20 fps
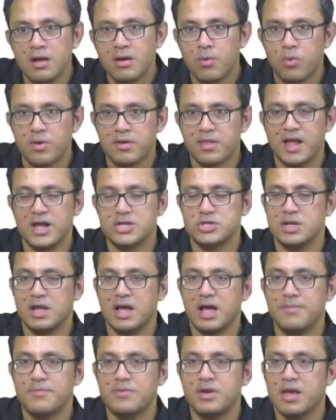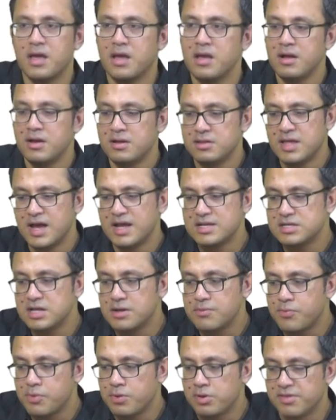what's actually happening, that
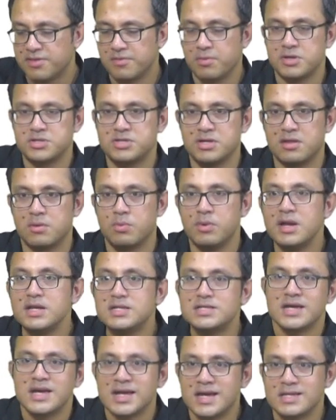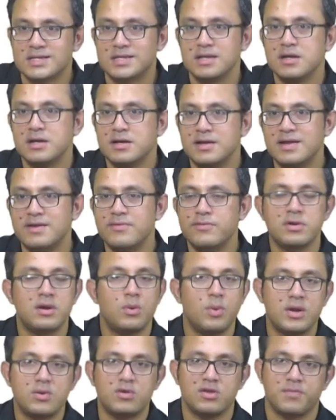temporal swatch is retained even in a
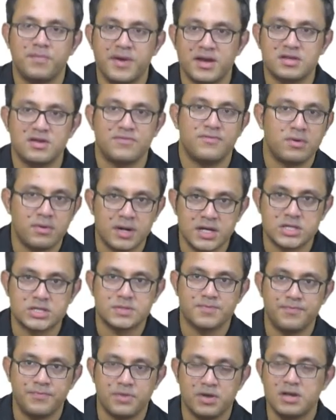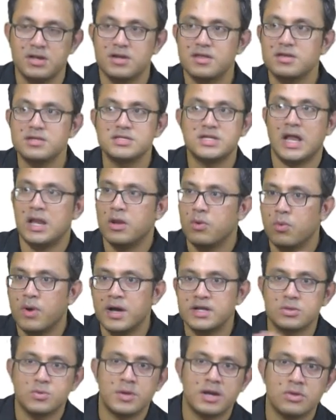retrospective narration. He doesn't tell you
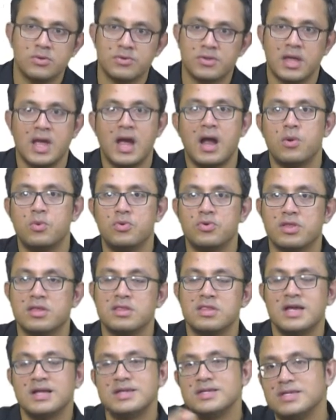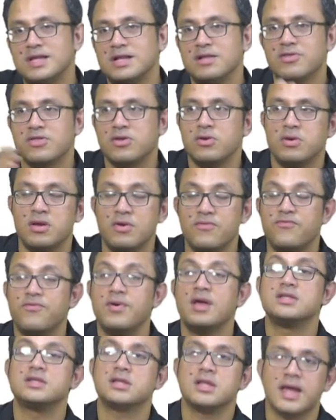right away those are arrows and then tells you he
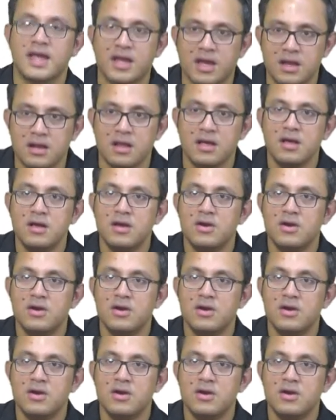felt like it.